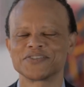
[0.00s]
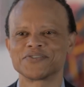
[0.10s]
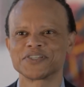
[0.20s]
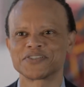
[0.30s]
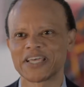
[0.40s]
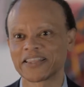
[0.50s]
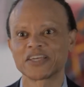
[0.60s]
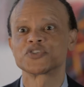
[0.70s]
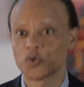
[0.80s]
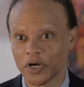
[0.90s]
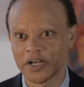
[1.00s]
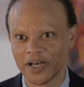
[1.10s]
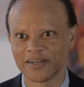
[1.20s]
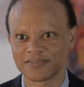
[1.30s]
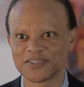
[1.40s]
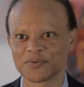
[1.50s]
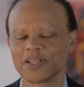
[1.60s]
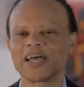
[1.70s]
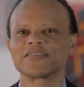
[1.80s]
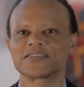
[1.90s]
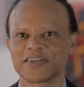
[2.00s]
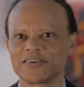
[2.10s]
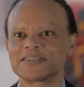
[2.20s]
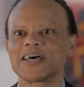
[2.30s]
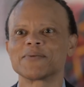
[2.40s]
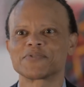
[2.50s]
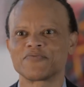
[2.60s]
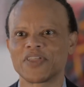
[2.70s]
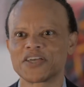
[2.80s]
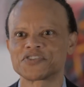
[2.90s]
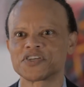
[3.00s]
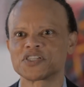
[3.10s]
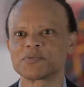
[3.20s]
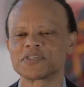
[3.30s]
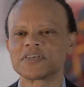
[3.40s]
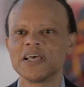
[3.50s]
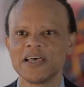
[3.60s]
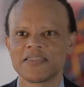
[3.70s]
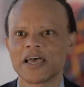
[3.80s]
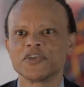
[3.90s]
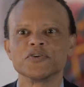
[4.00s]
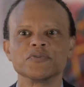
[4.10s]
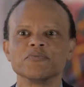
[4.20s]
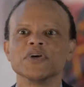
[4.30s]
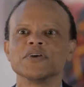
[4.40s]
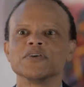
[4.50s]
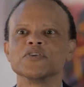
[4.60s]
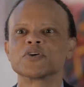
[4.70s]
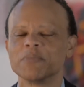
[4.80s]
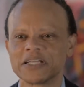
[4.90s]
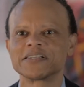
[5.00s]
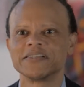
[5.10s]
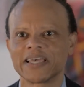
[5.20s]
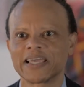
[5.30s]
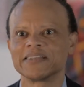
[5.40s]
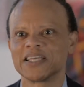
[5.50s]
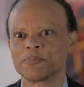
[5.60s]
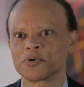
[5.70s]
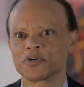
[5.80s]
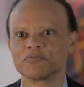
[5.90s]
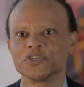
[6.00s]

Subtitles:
to take that shortcut, to rely on stereotypes and flash judgments, that you commit to digging deeper.